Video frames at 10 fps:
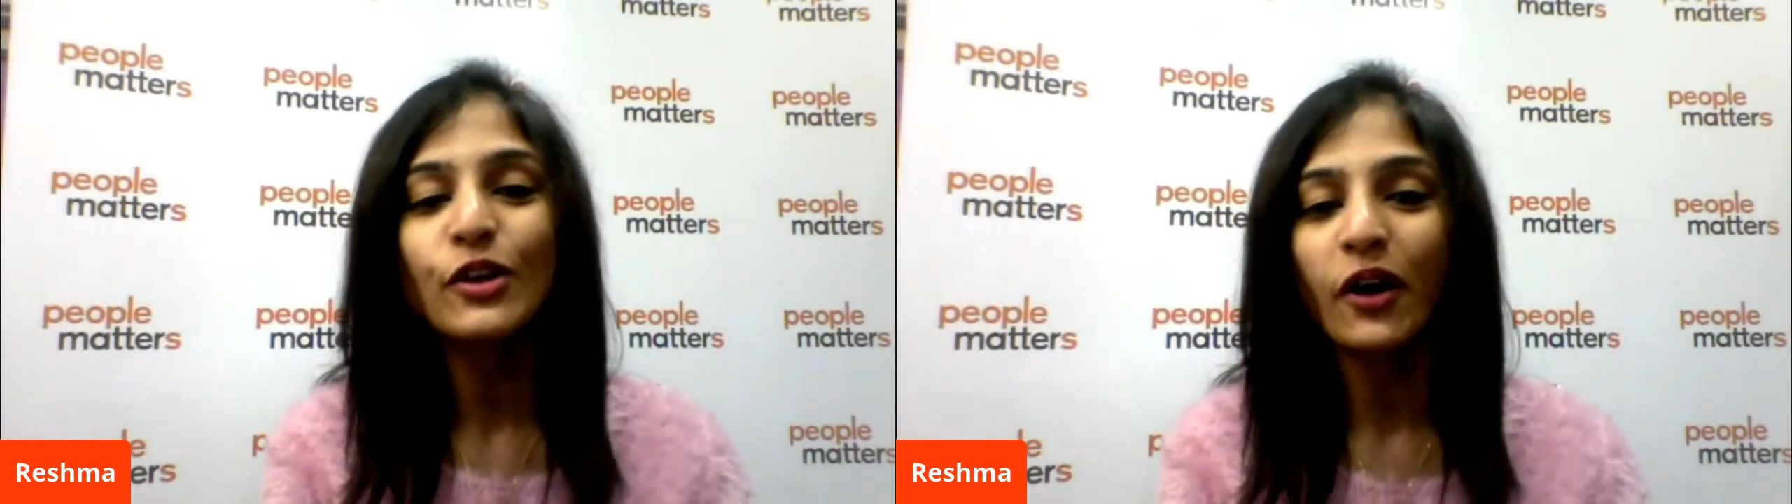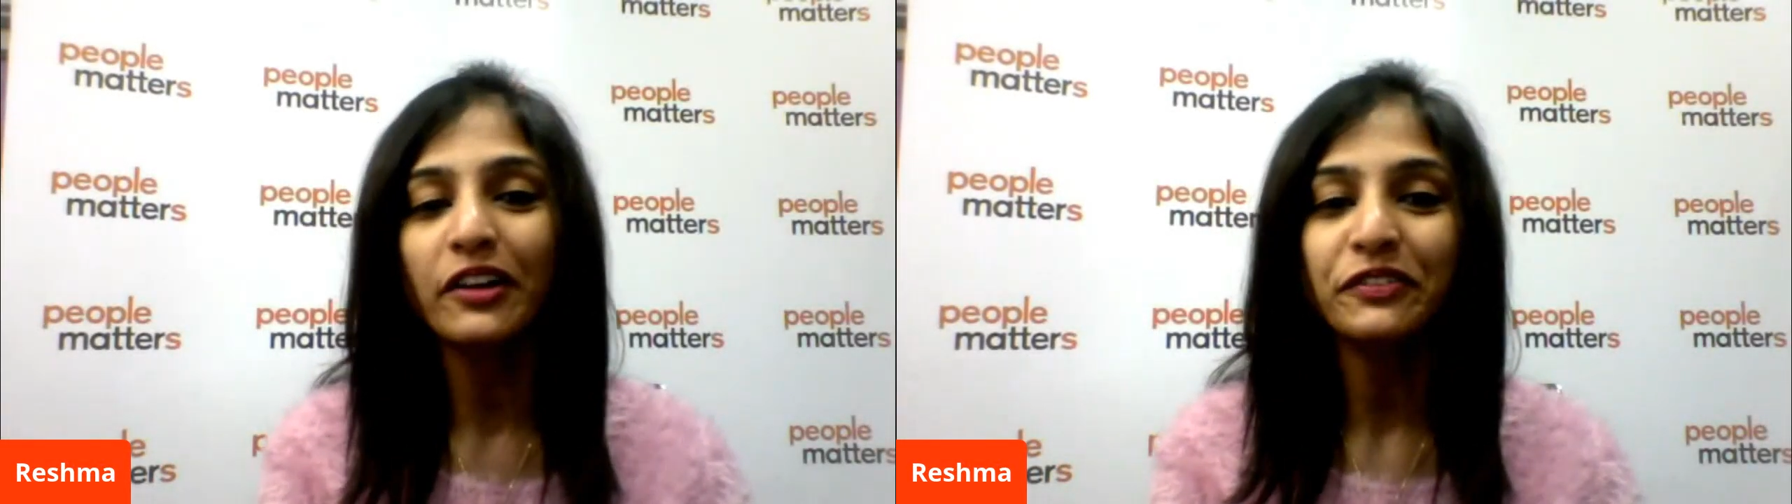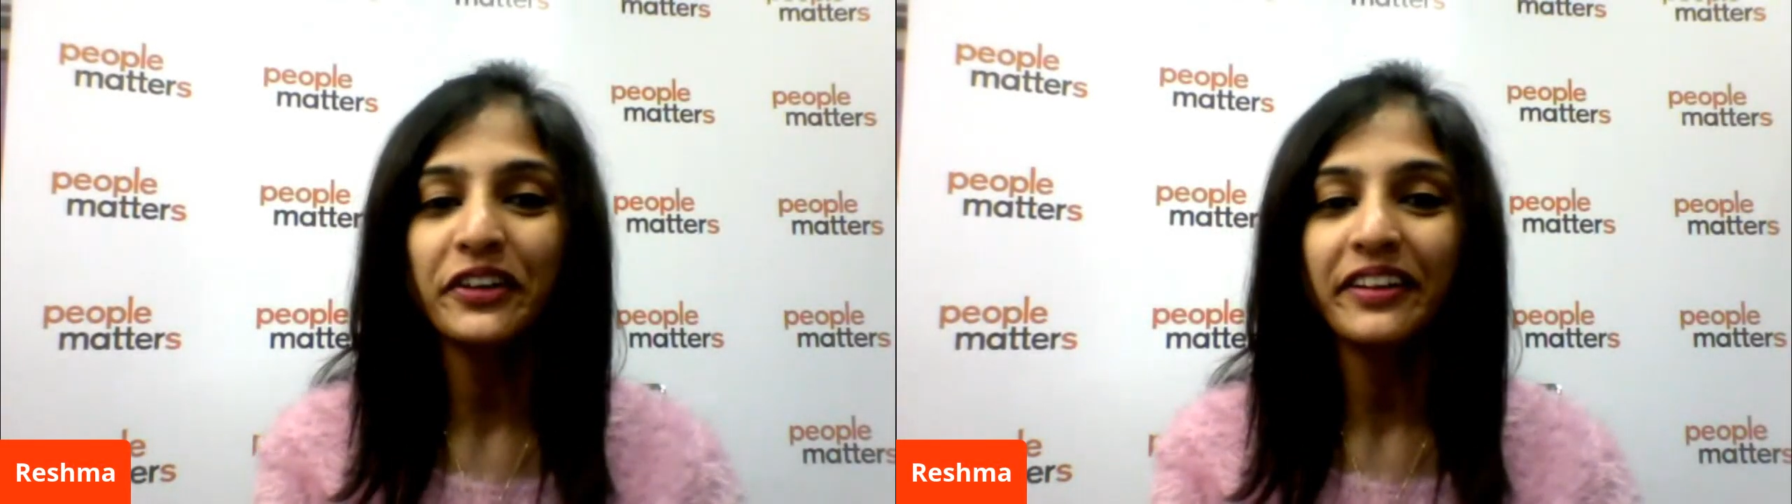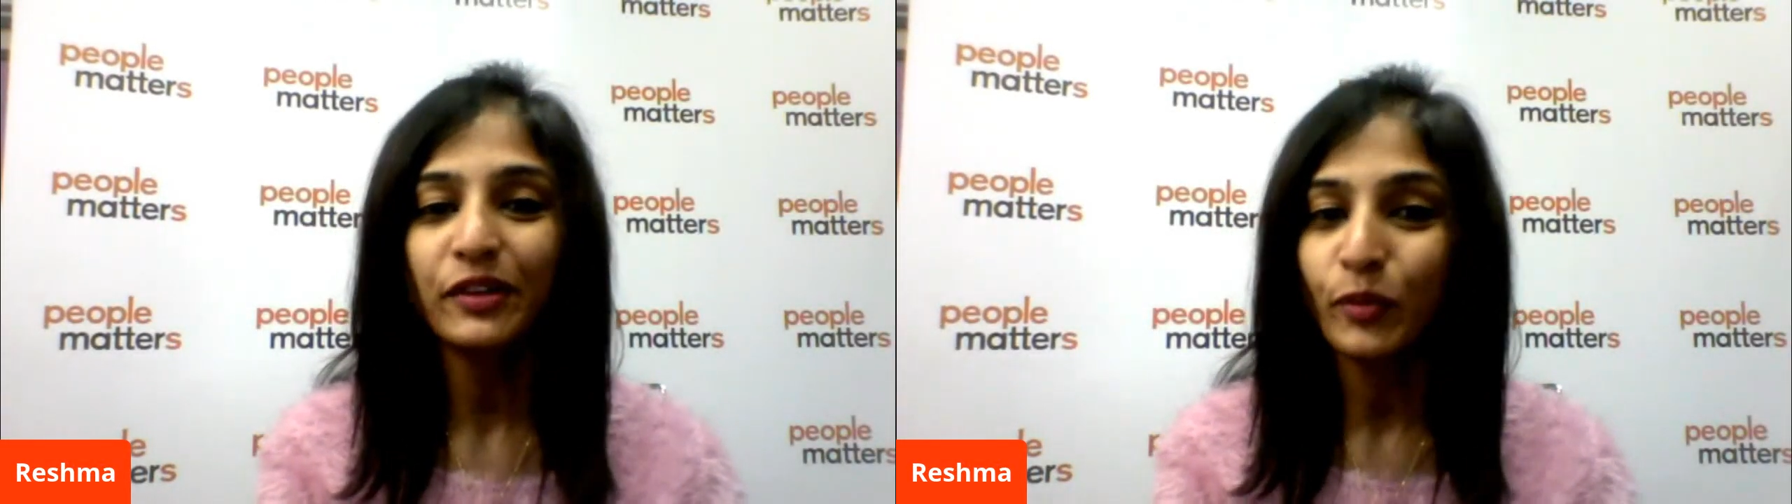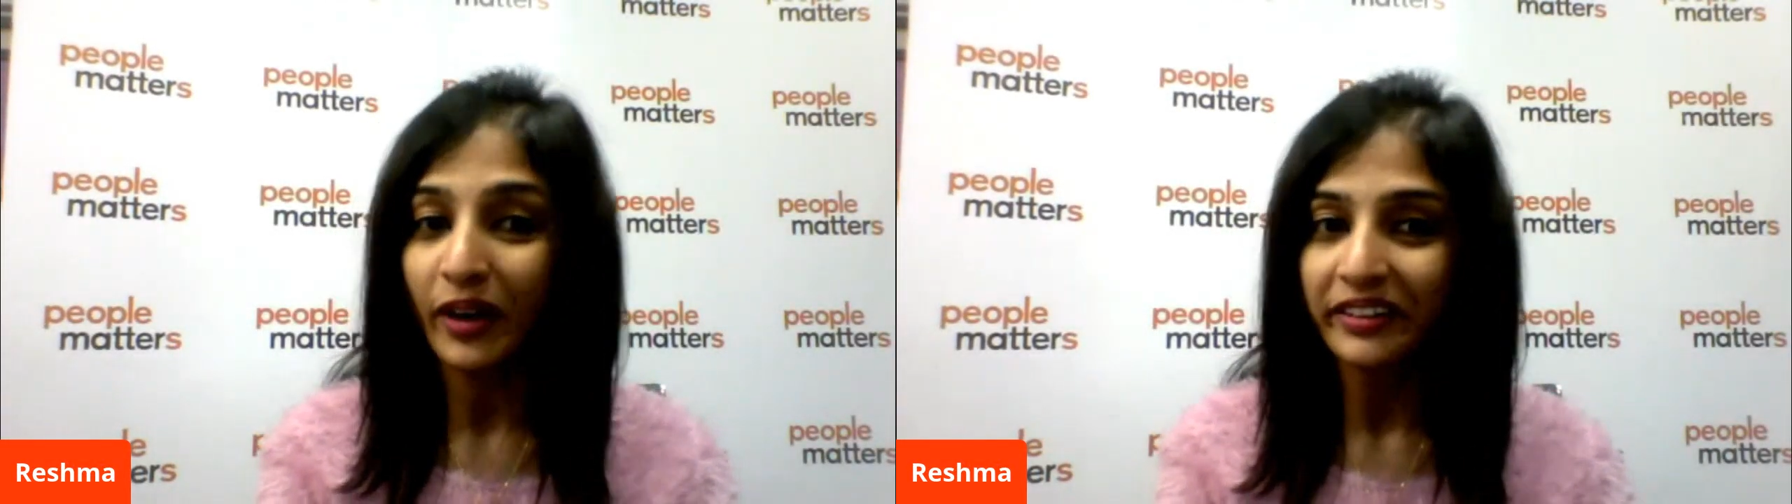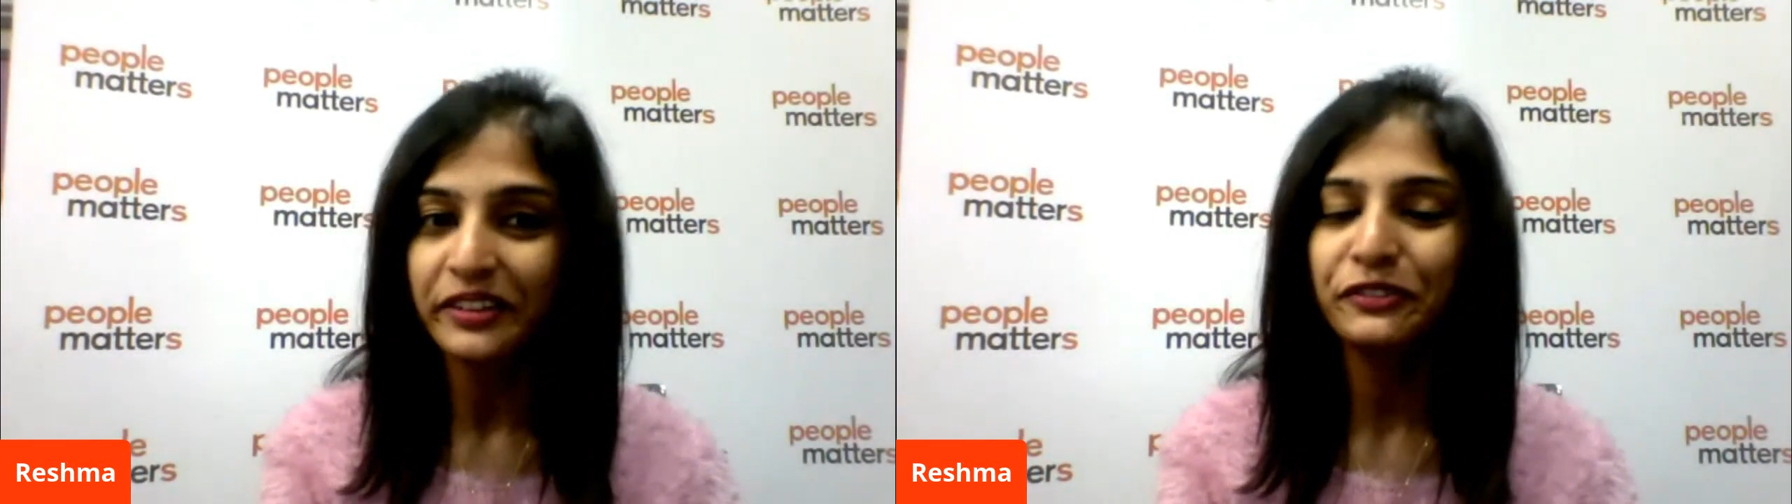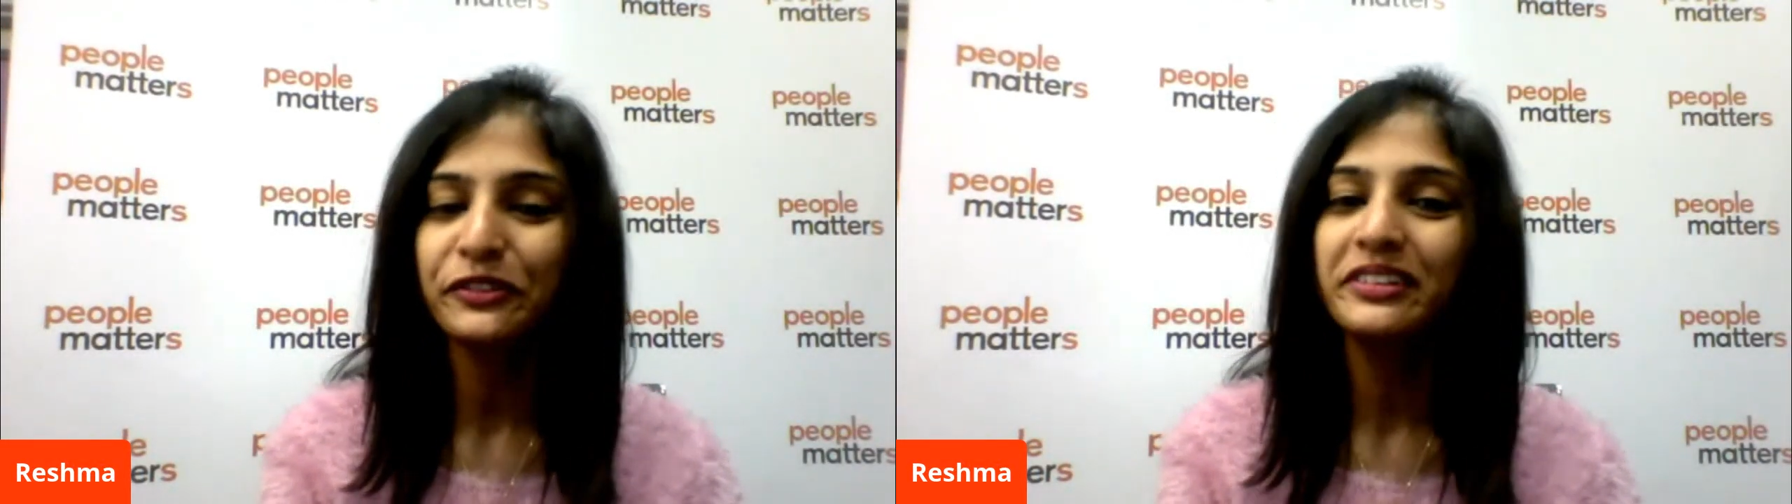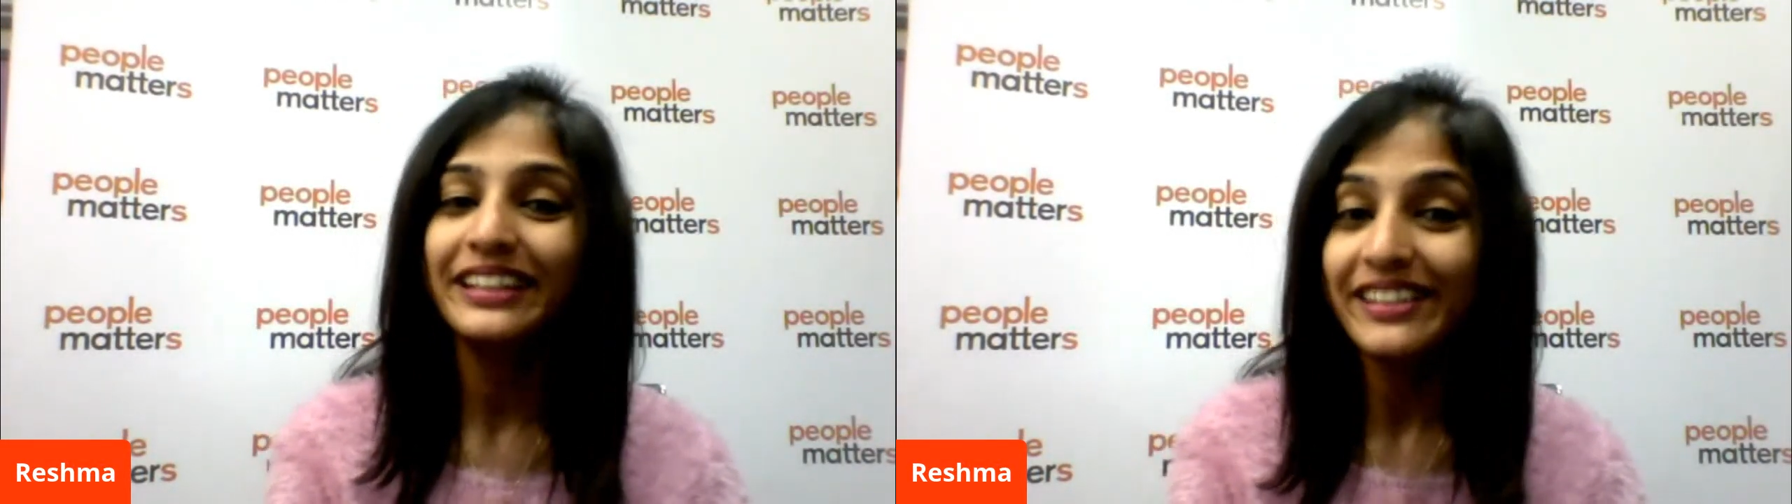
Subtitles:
lot for that wonderful,